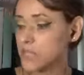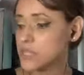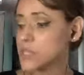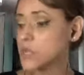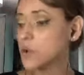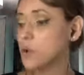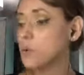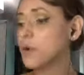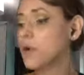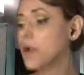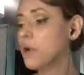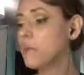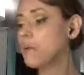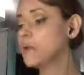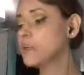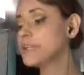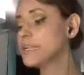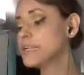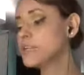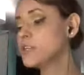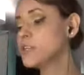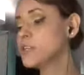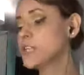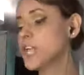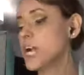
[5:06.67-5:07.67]
So what I
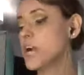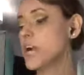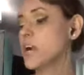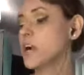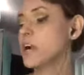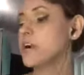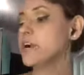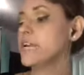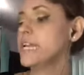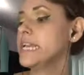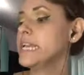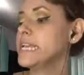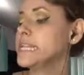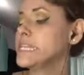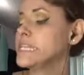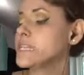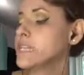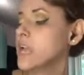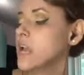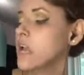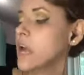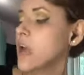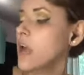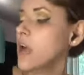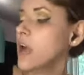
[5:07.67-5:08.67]
wanted to share is
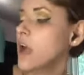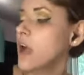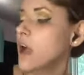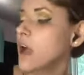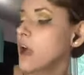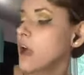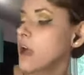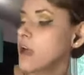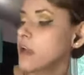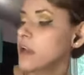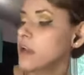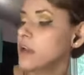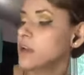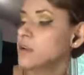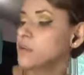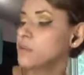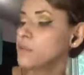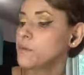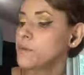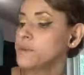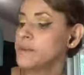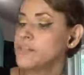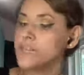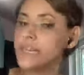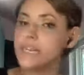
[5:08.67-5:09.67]

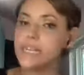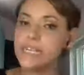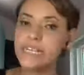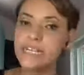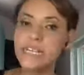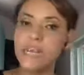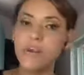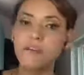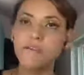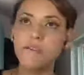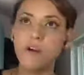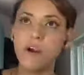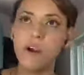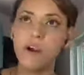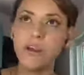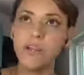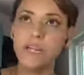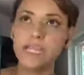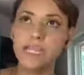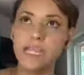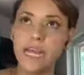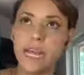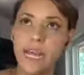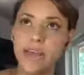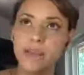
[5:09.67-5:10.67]
with the idea of
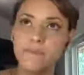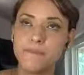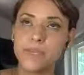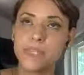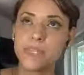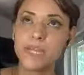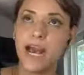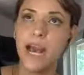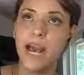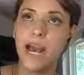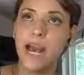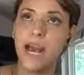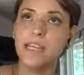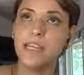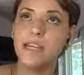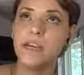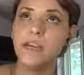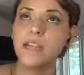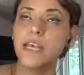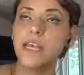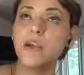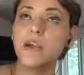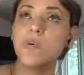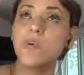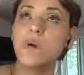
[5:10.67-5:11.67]
archetypes, kind
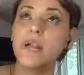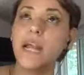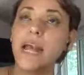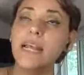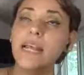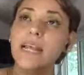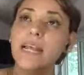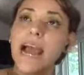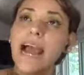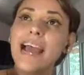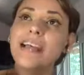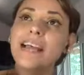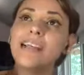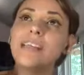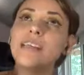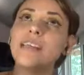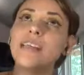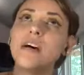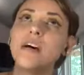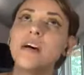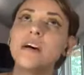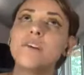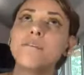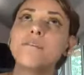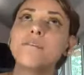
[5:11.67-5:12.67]
of like what I
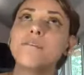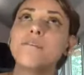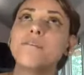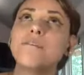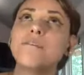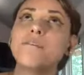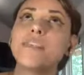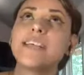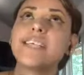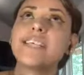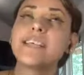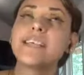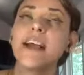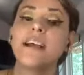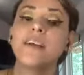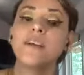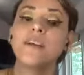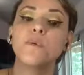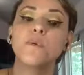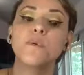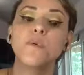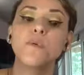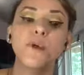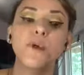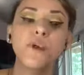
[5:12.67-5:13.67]
love this
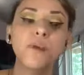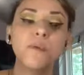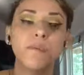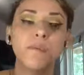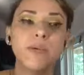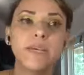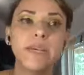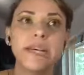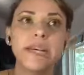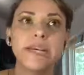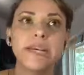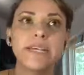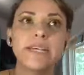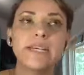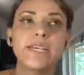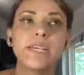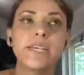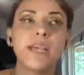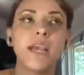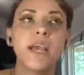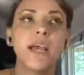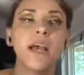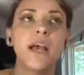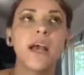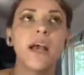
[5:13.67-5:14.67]
kind of work
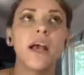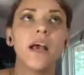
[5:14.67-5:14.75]
because